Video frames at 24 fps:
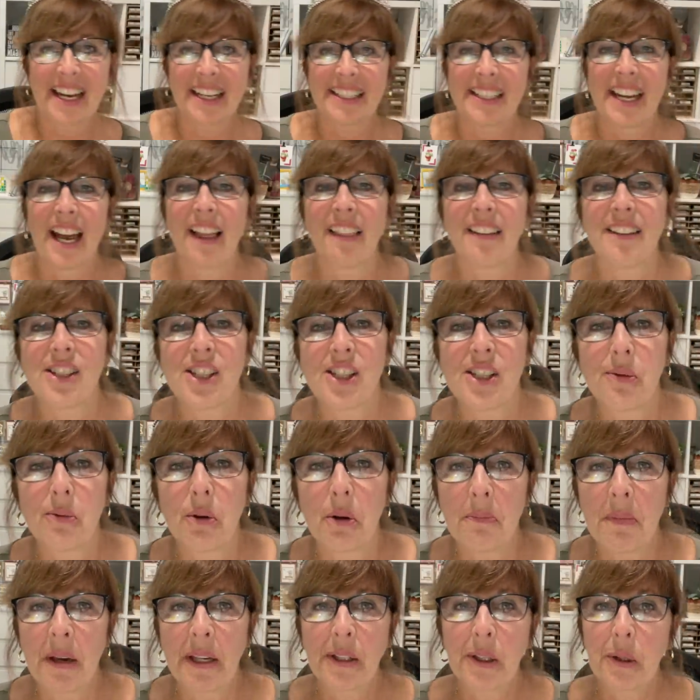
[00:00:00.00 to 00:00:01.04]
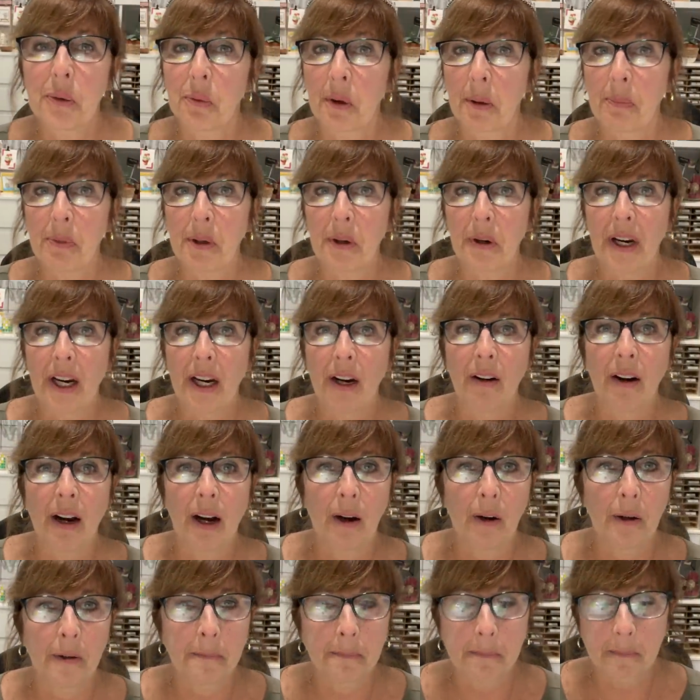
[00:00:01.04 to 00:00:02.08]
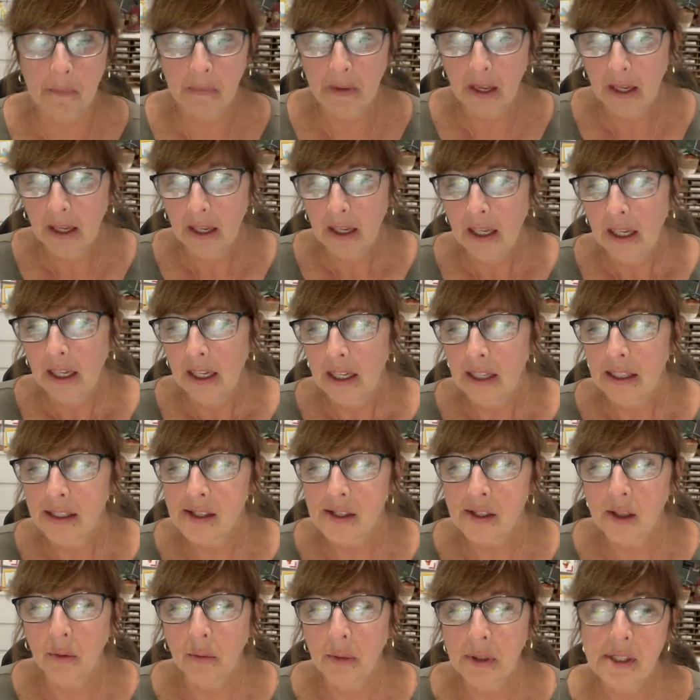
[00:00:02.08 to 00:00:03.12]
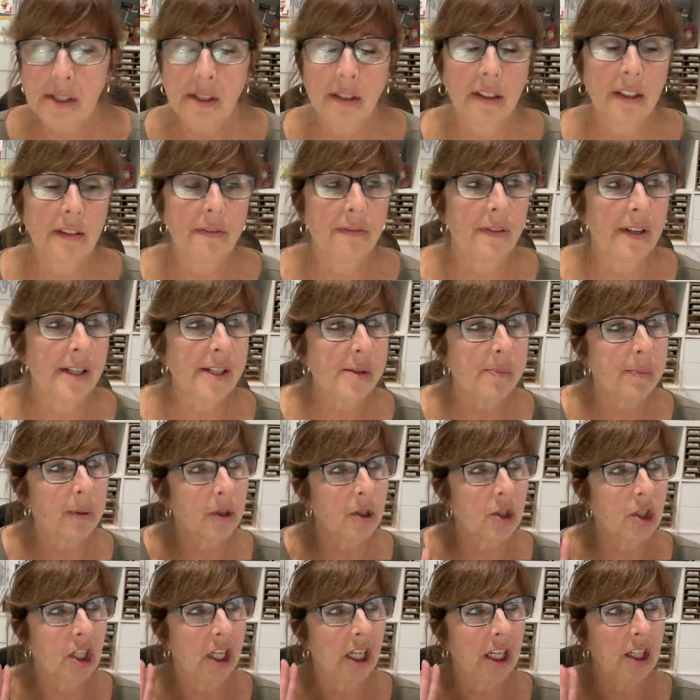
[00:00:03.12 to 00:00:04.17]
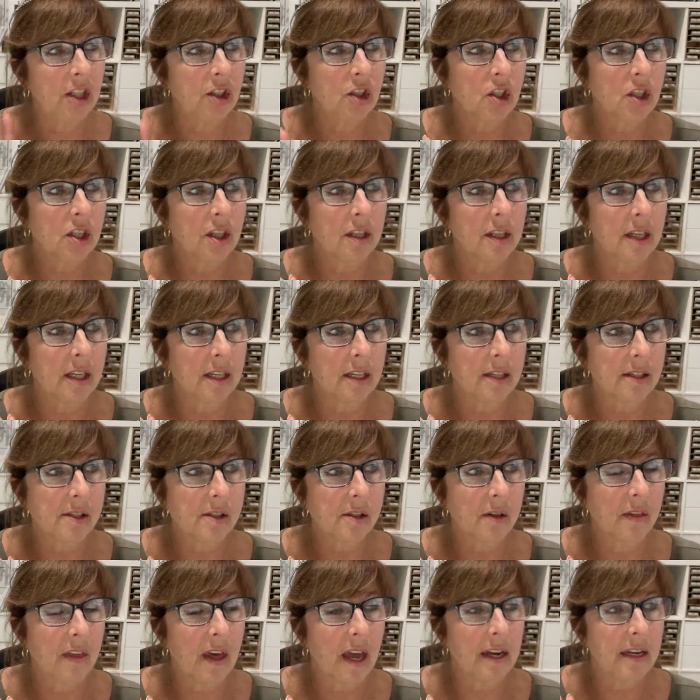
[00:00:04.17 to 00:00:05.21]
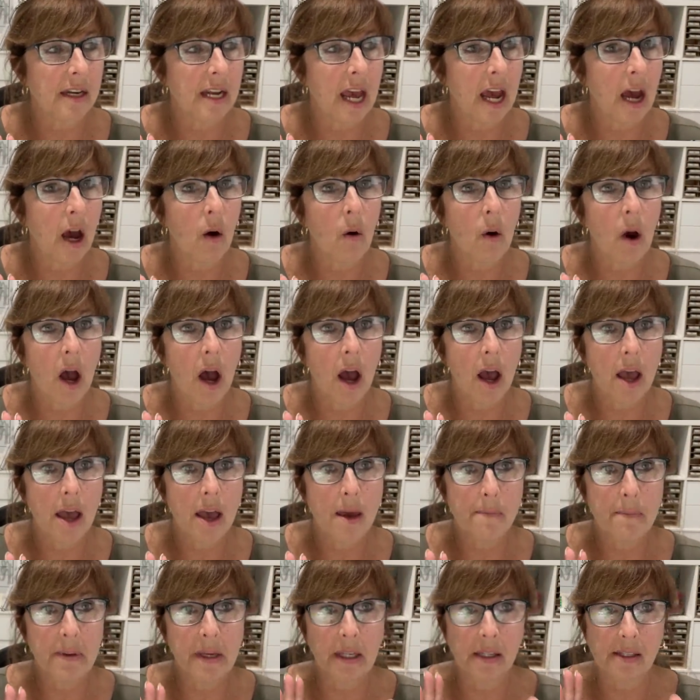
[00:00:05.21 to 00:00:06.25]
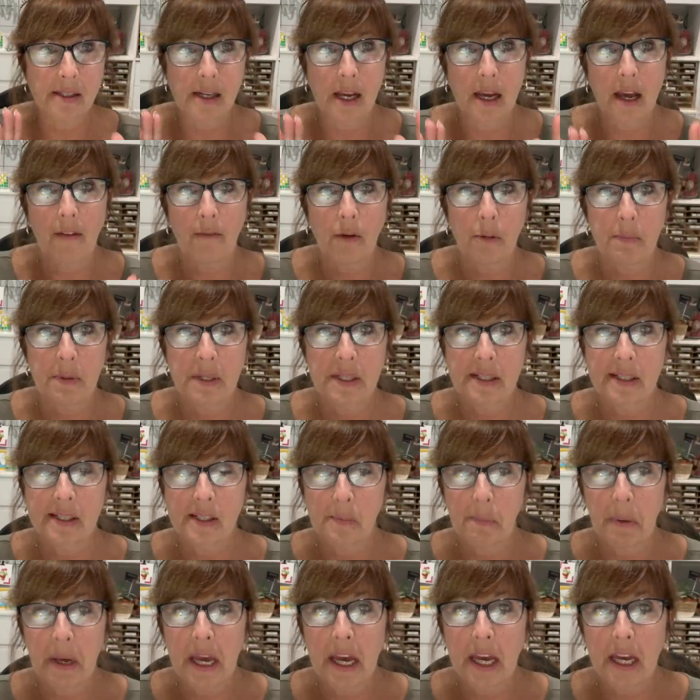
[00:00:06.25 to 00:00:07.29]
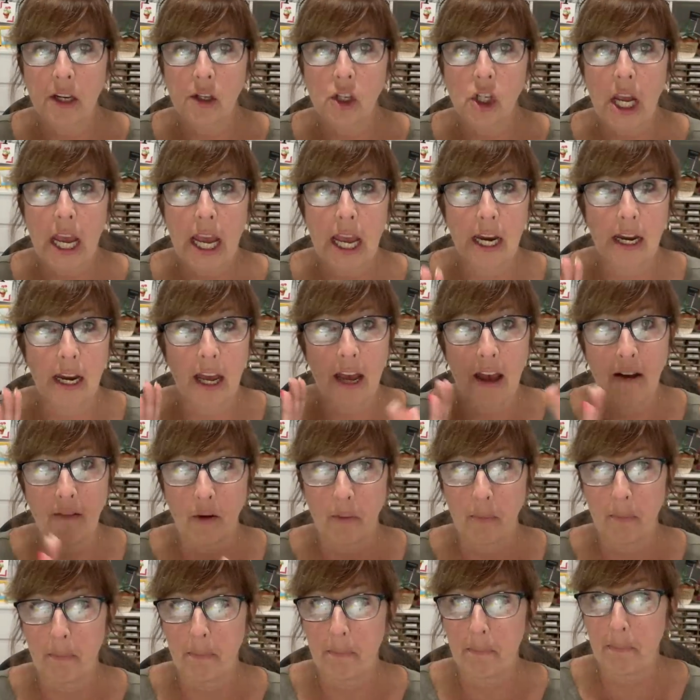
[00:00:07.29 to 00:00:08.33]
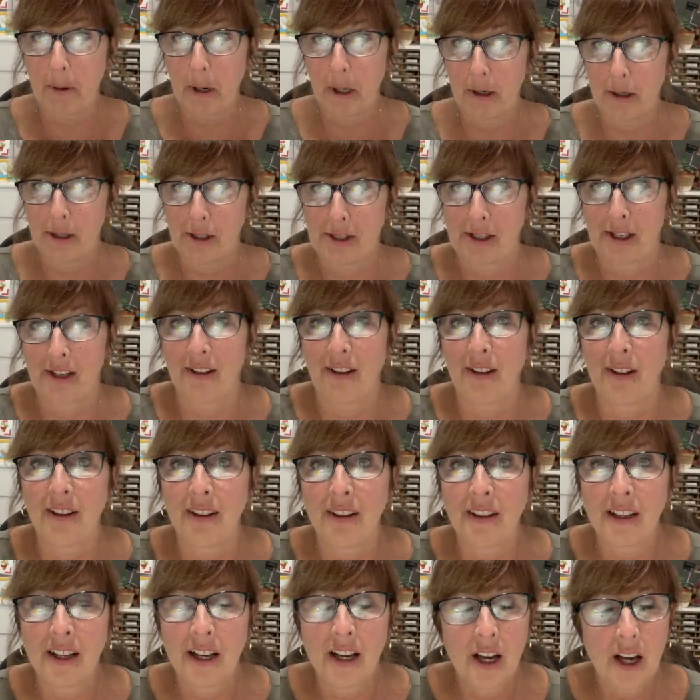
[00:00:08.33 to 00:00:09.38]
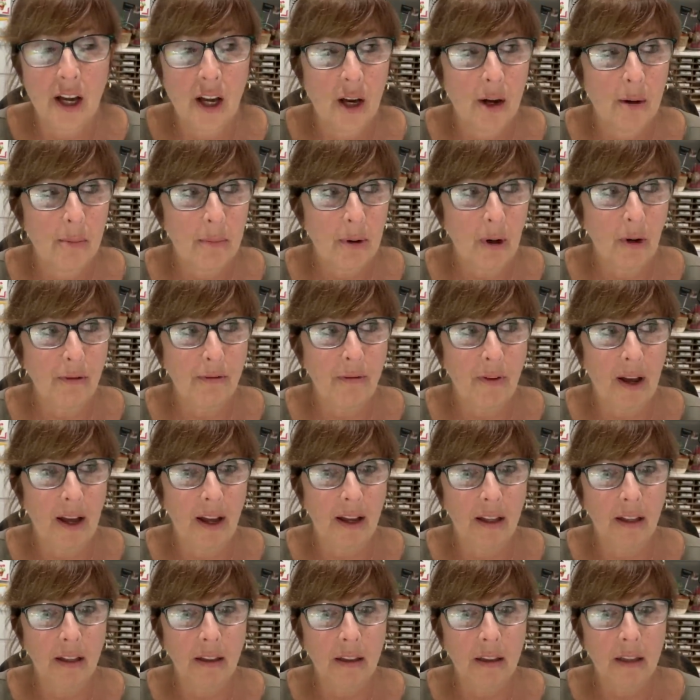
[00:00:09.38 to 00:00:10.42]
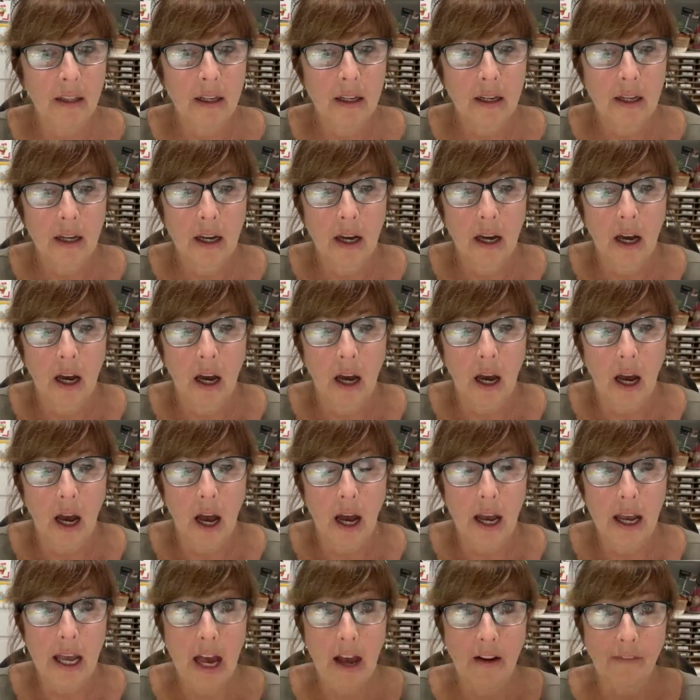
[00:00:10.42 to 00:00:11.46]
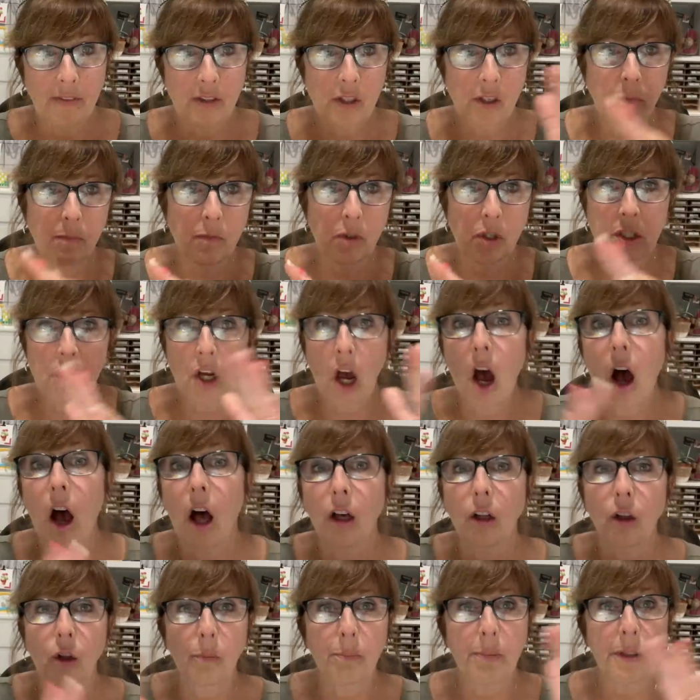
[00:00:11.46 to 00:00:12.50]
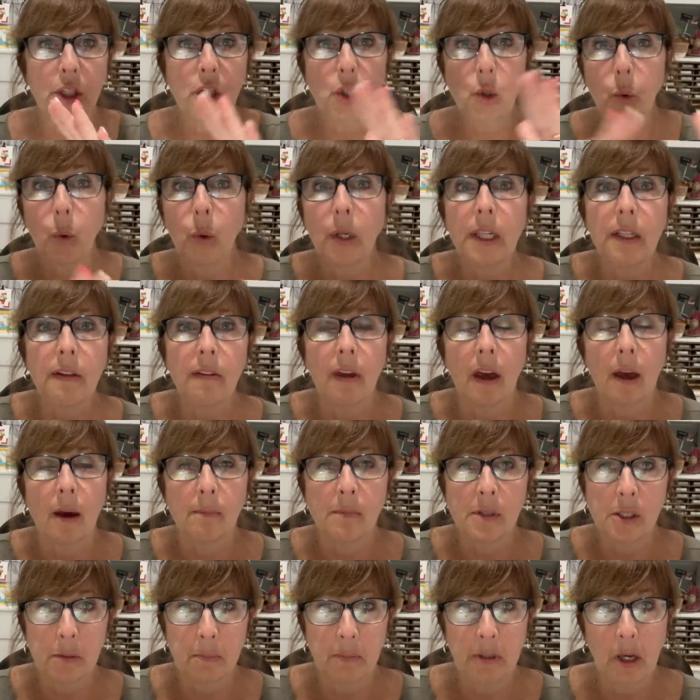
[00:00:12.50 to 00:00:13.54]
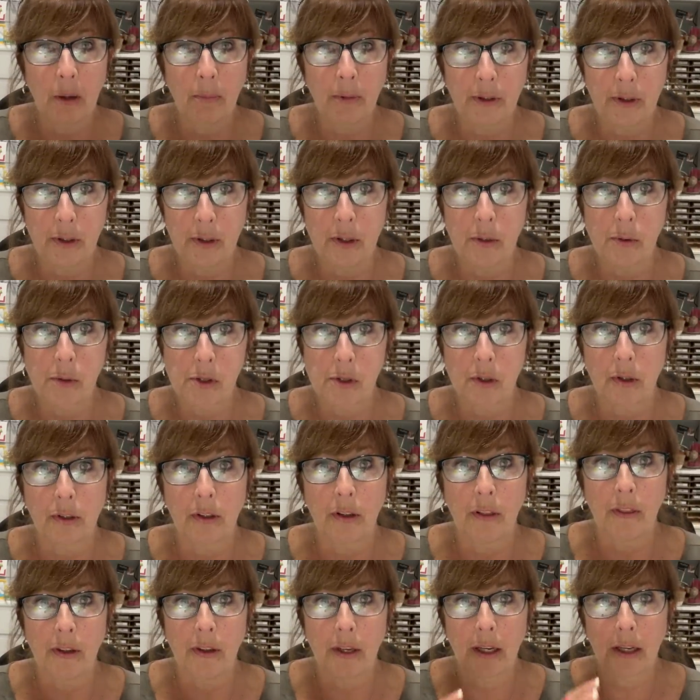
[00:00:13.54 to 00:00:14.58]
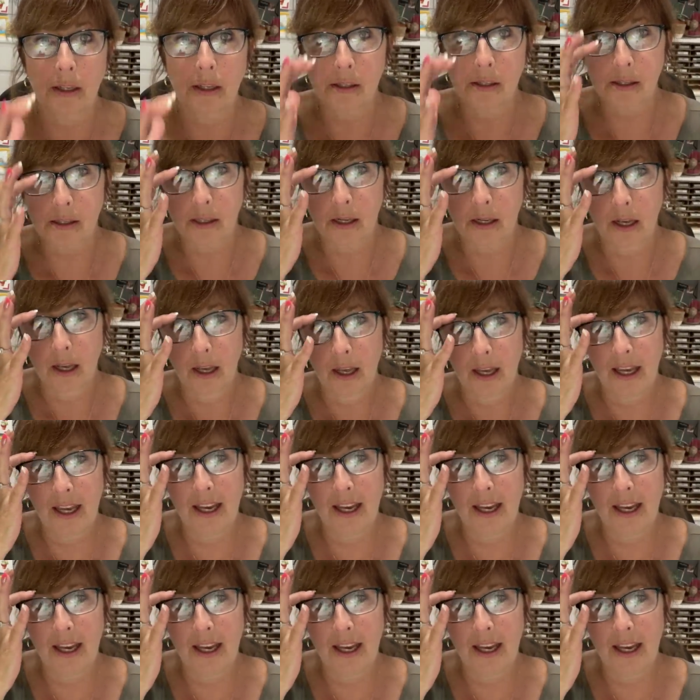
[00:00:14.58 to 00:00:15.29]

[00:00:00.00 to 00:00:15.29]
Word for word: technology will make you rip your hair out. And so recently Facebook changed things so that now I, because I have a business page and I have a personal profile, I have to toggle between them to be able to do certain things.